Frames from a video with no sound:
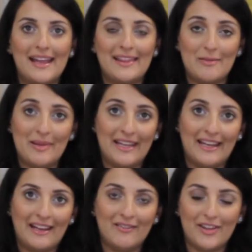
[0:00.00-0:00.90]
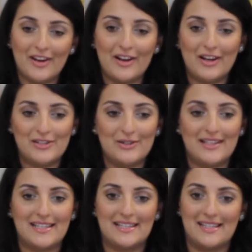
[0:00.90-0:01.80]
in the beginning of the year, I do
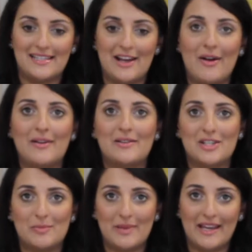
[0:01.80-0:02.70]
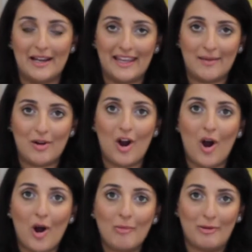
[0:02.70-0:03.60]
like to sit down and just be at a
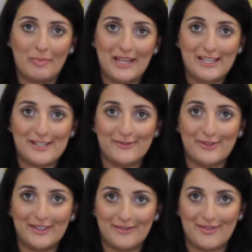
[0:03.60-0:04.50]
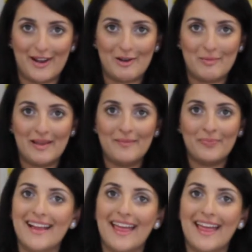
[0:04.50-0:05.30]
calm and peaceful environment.